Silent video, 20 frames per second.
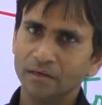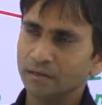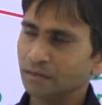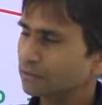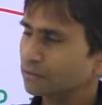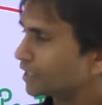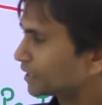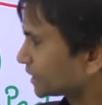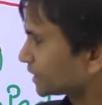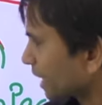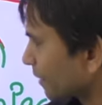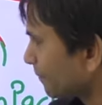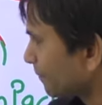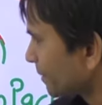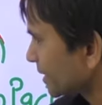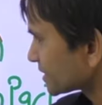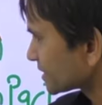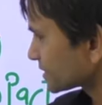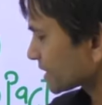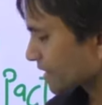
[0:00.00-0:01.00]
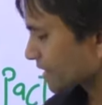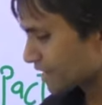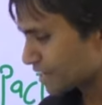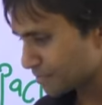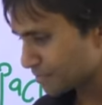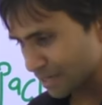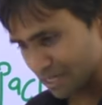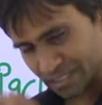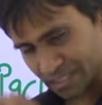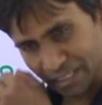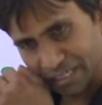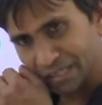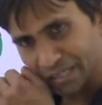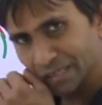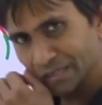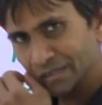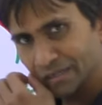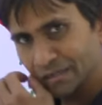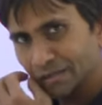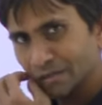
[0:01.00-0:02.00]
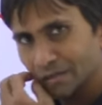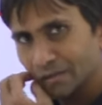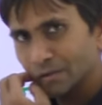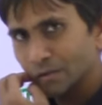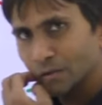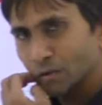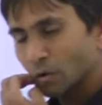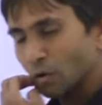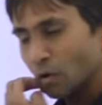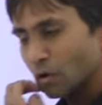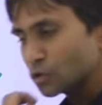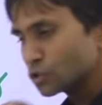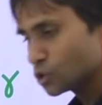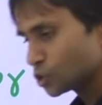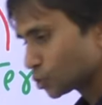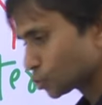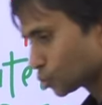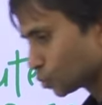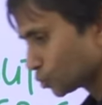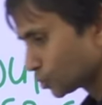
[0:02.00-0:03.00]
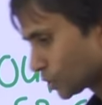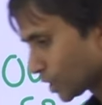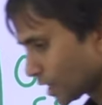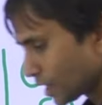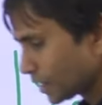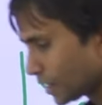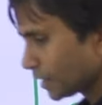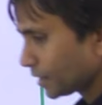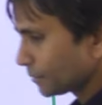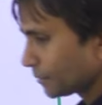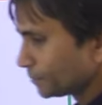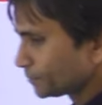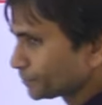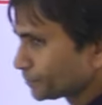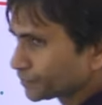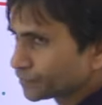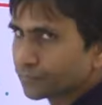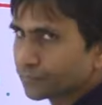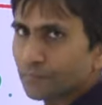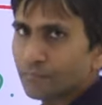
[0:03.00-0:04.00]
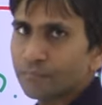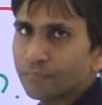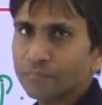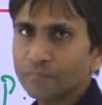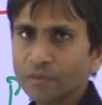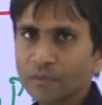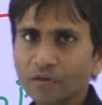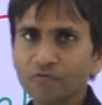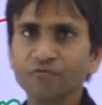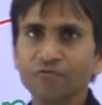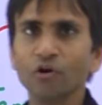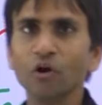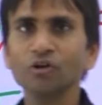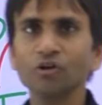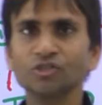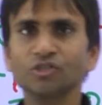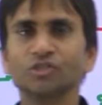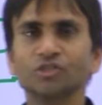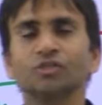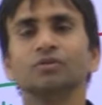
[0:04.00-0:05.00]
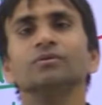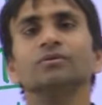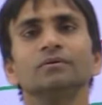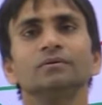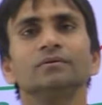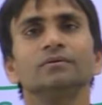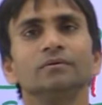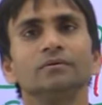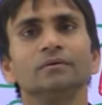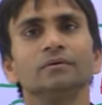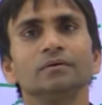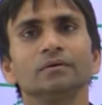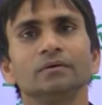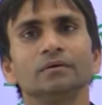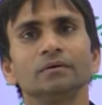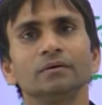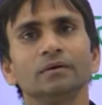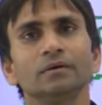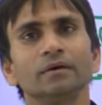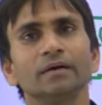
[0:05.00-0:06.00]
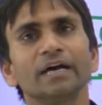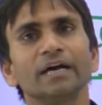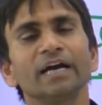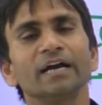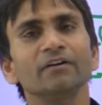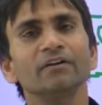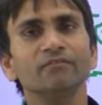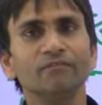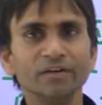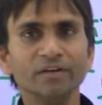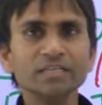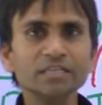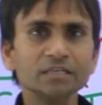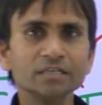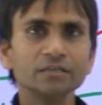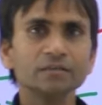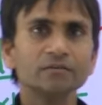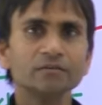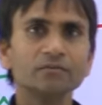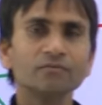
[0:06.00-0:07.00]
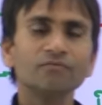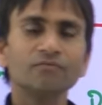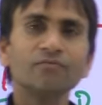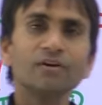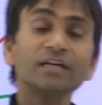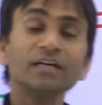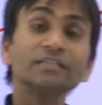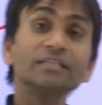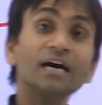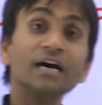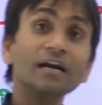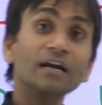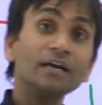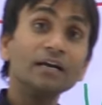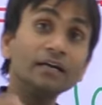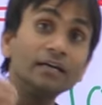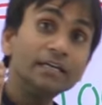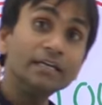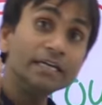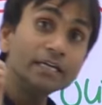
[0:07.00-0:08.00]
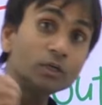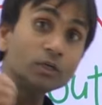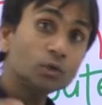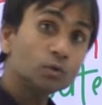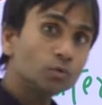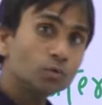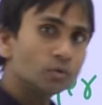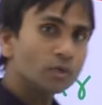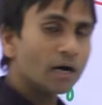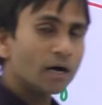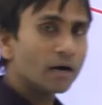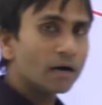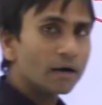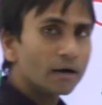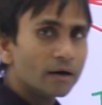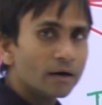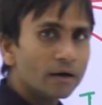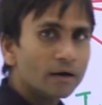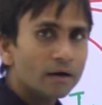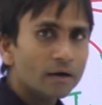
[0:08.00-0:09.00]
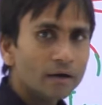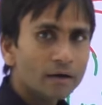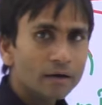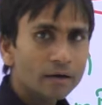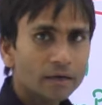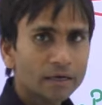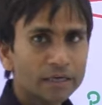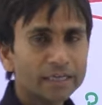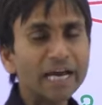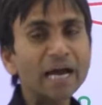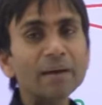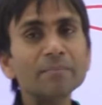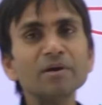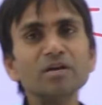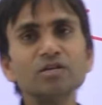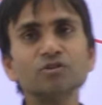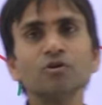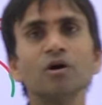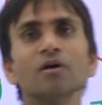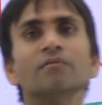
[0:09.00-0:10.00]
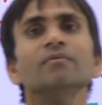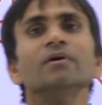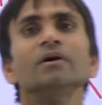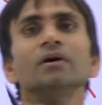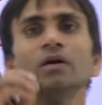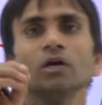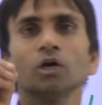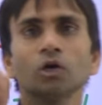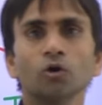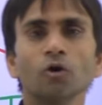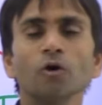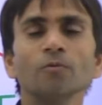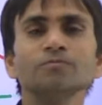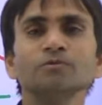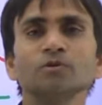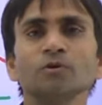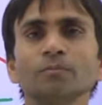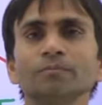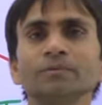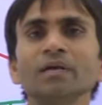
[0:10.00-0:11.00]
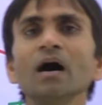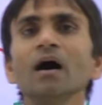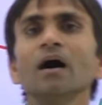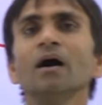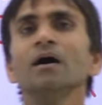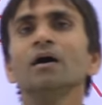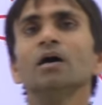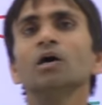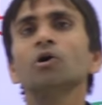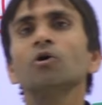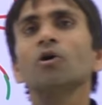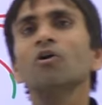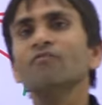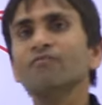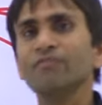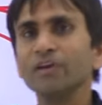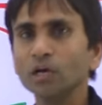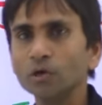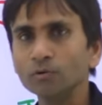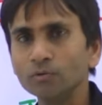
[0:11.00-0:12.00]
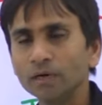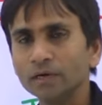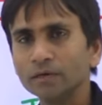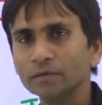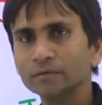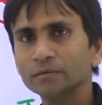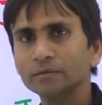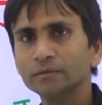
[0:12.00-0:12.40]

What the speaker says: the temperature inversion caused to the frost, and which further lead to the damage of crops of the crop failure.